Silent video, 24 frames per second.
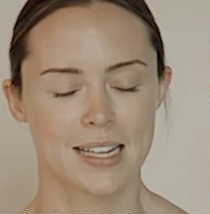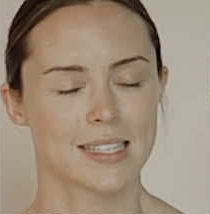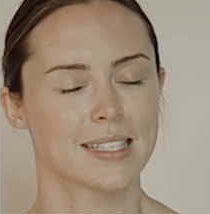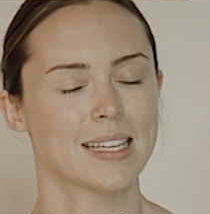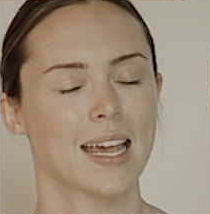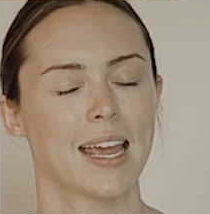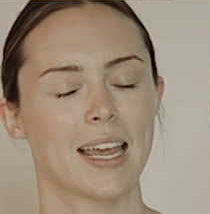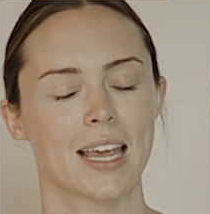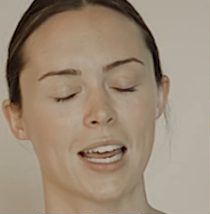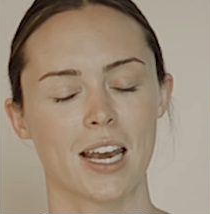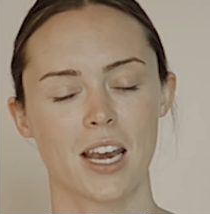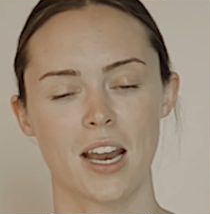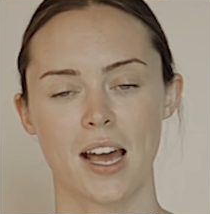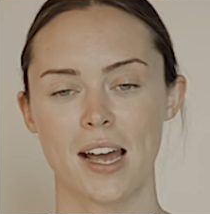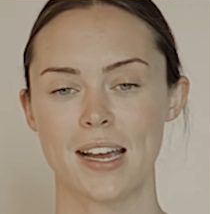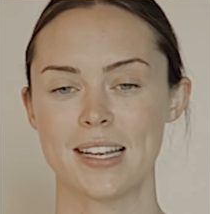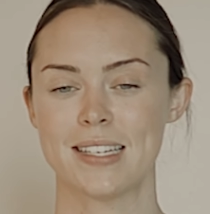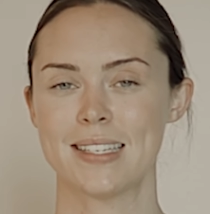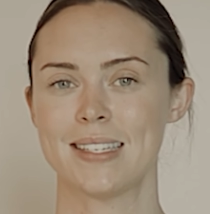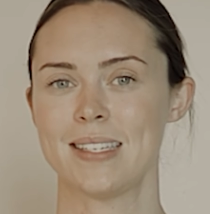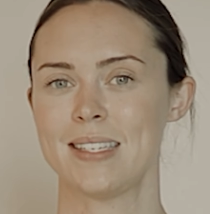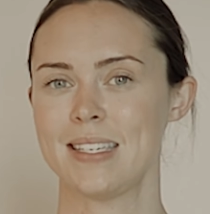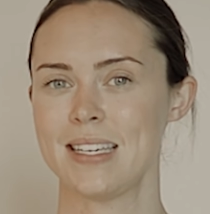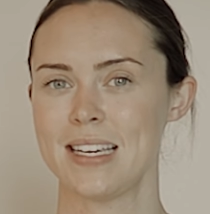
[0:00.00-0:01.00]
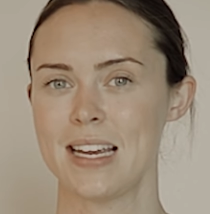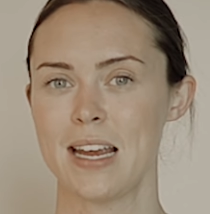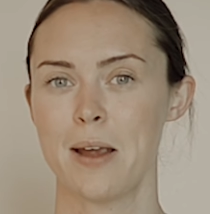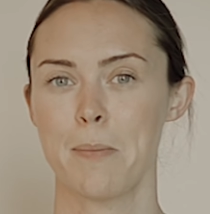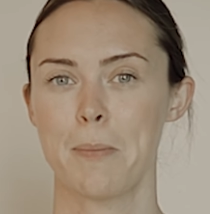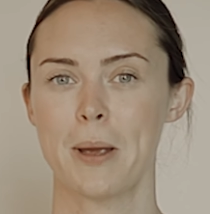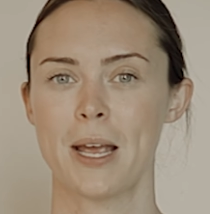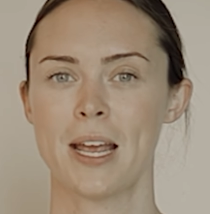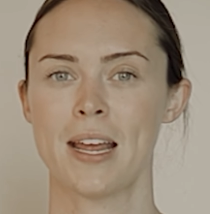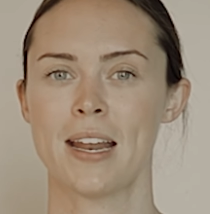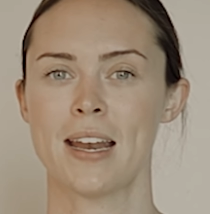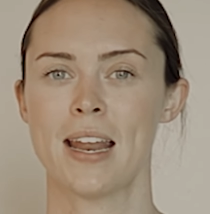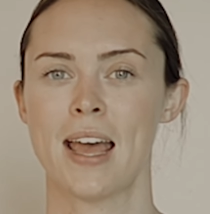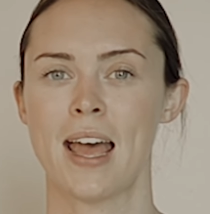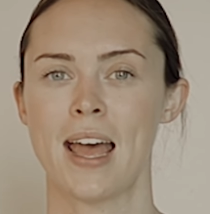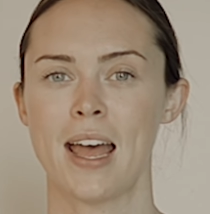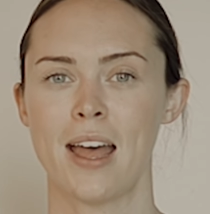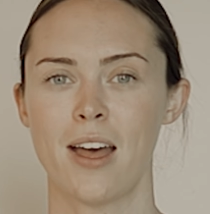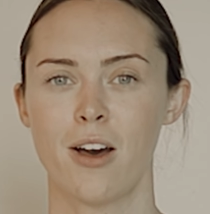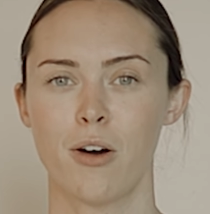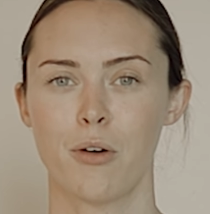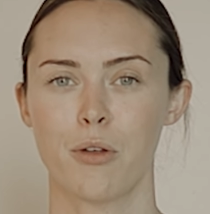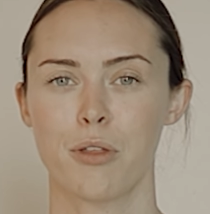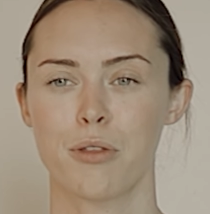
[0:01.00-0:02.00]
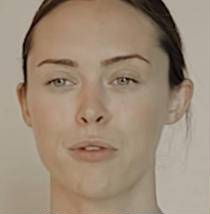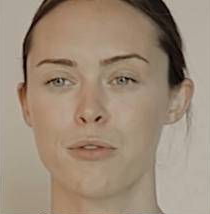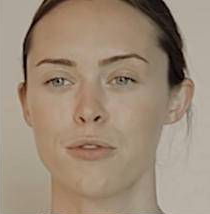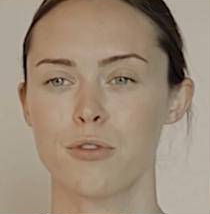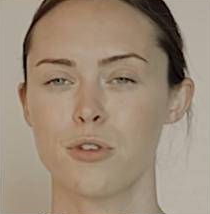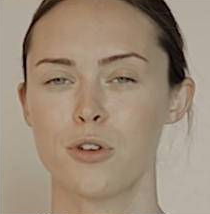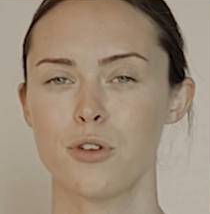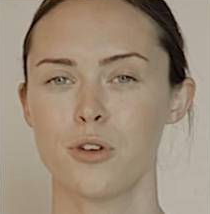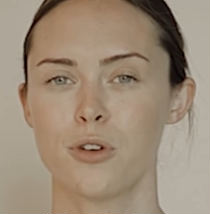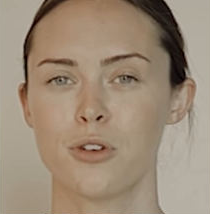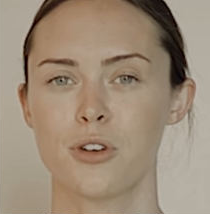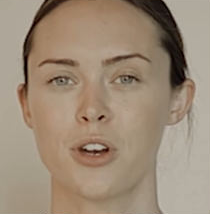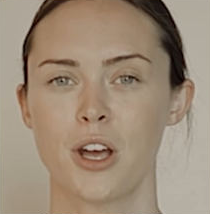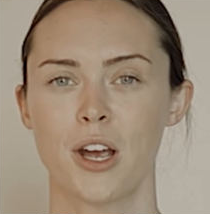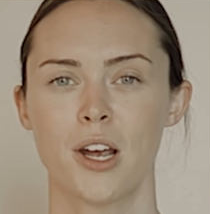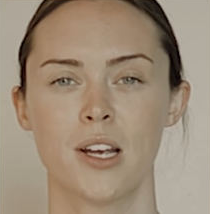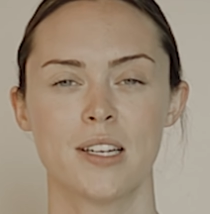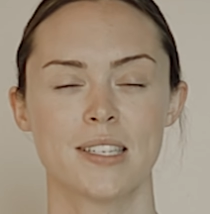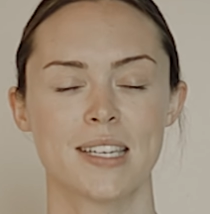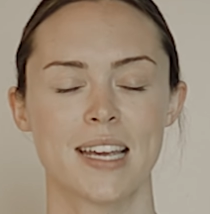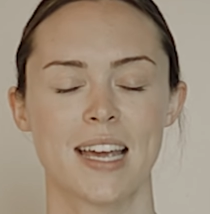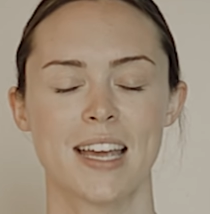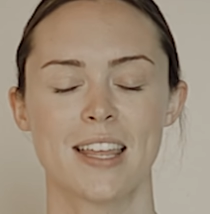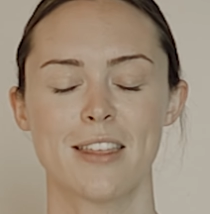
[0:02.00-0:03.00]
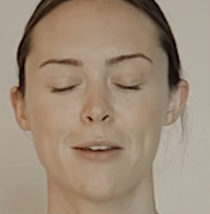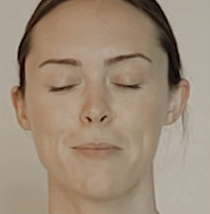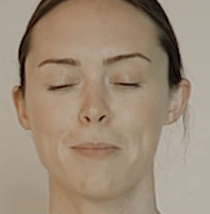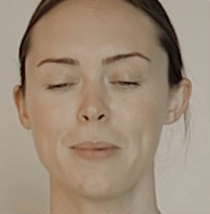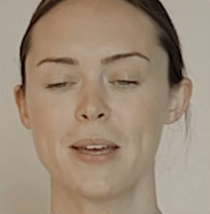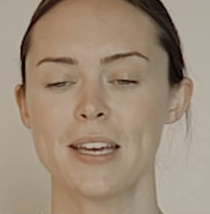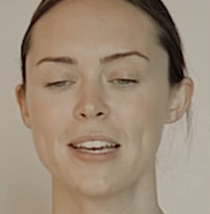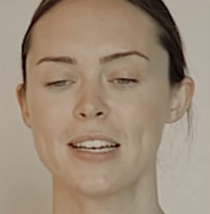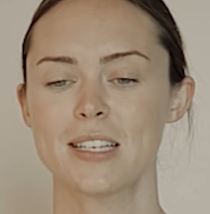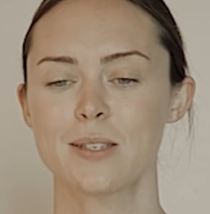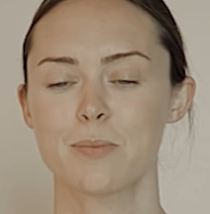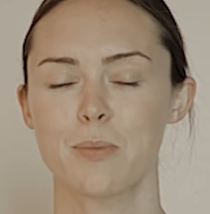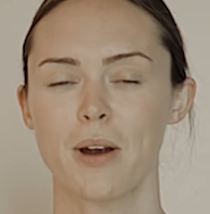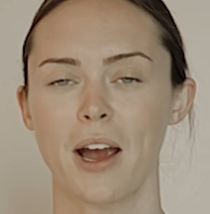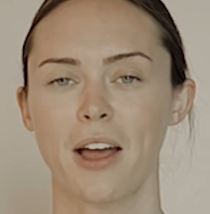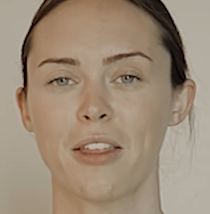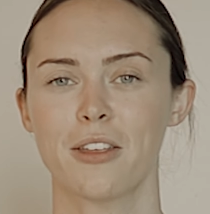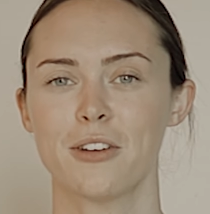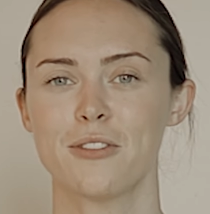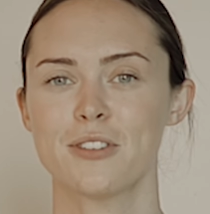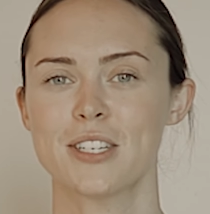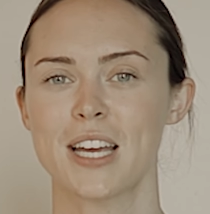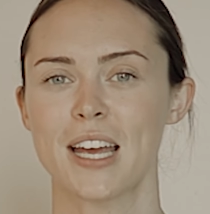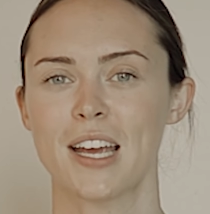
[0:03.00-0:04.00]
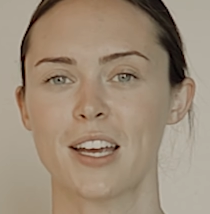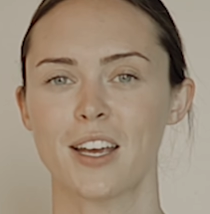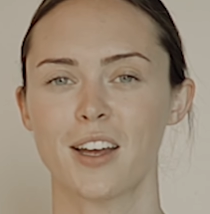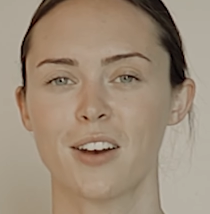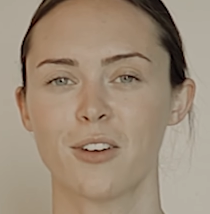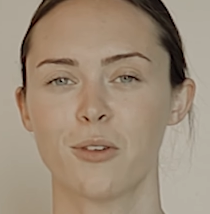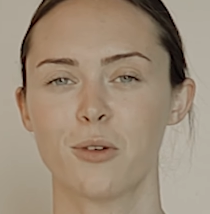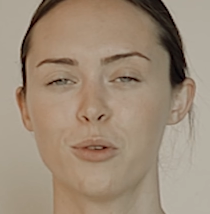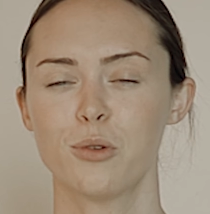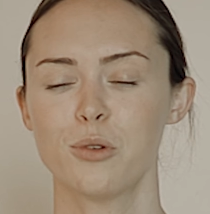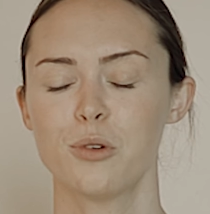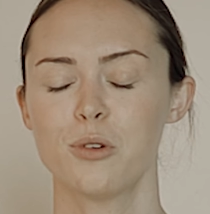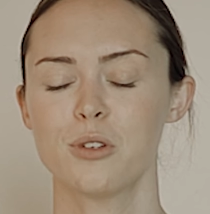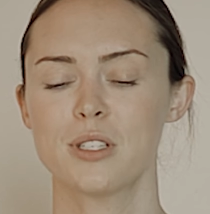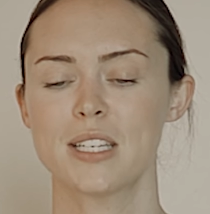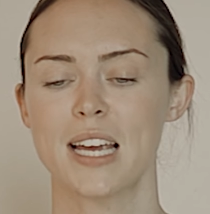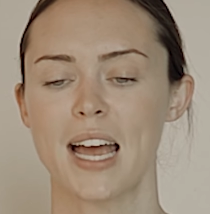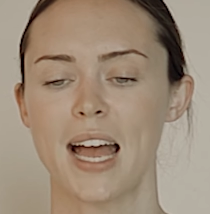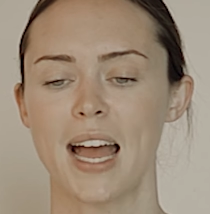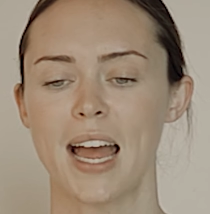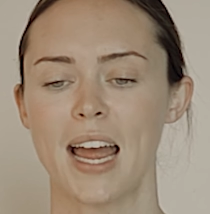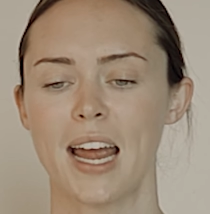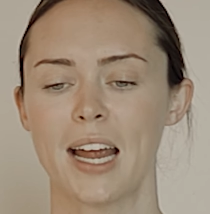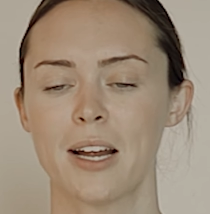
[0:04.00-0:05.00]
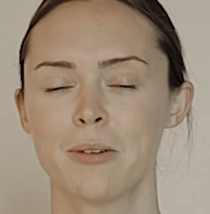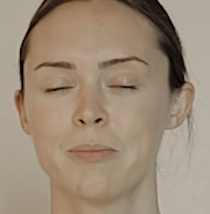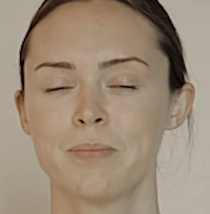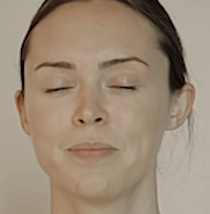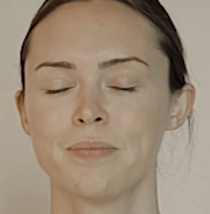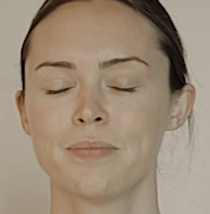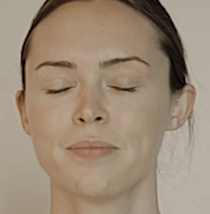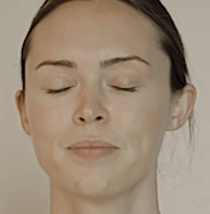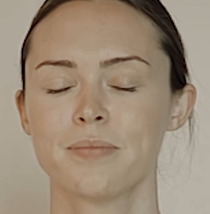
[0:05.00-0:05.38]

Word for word: Take a nice deep inhale through your nose here, the biggest breath you've taken all day.